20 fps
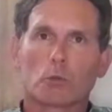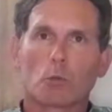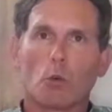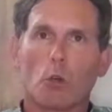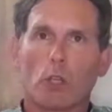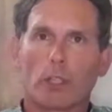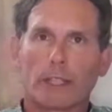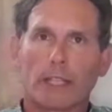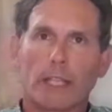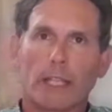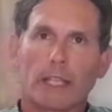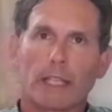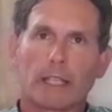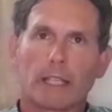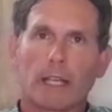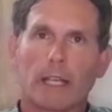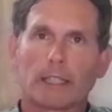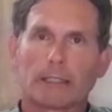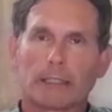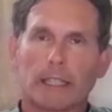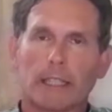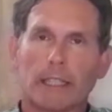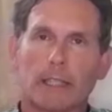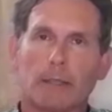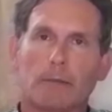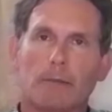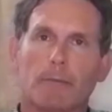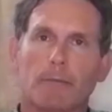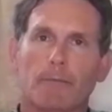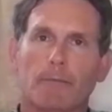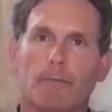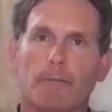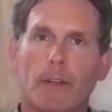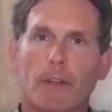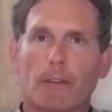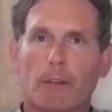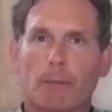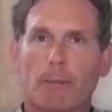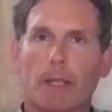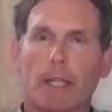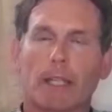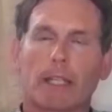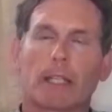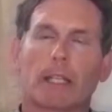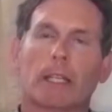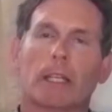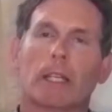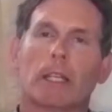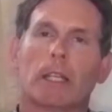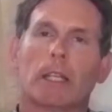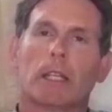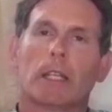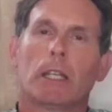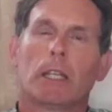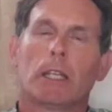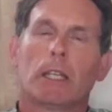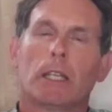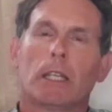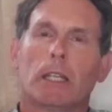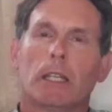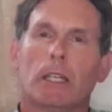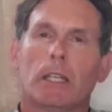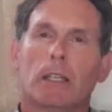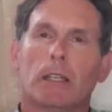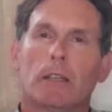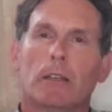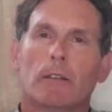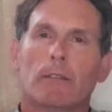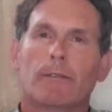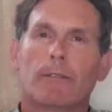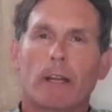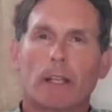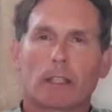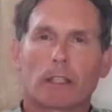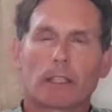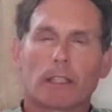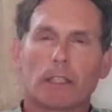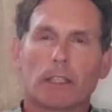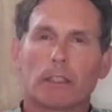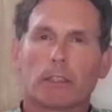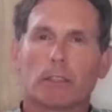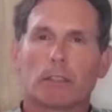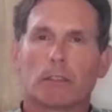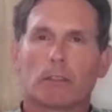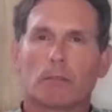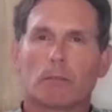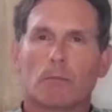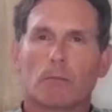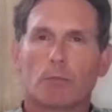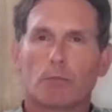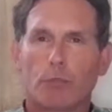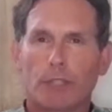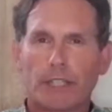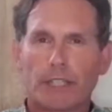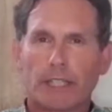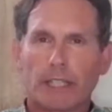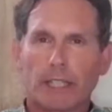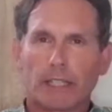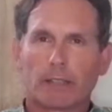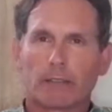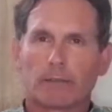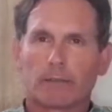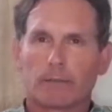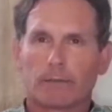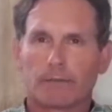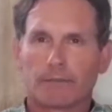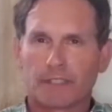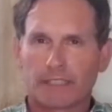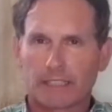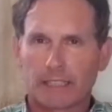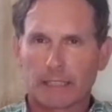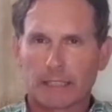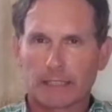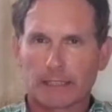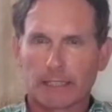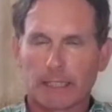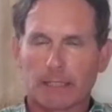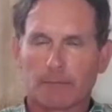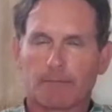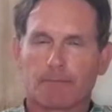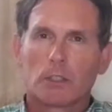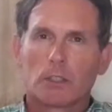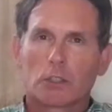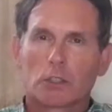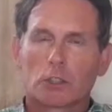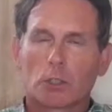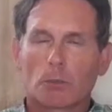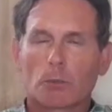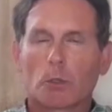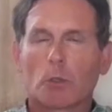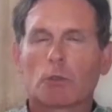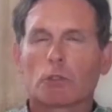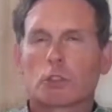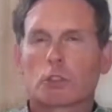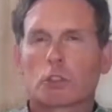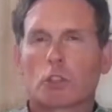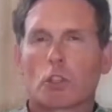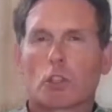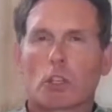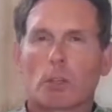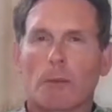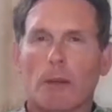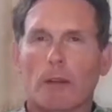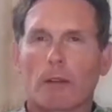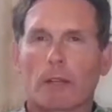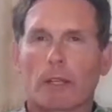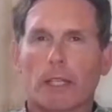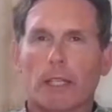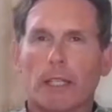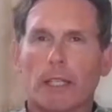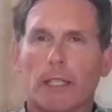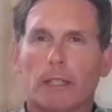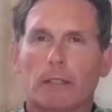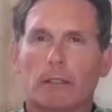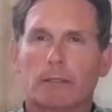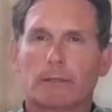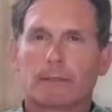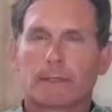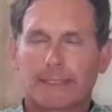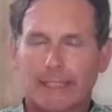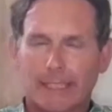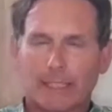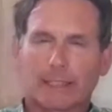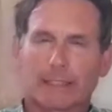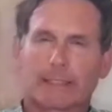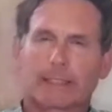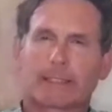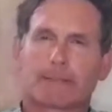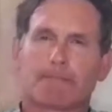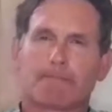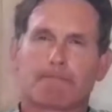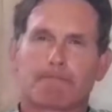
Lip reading: working at a very big falcon breeding facility. So I'm going to talk about the skills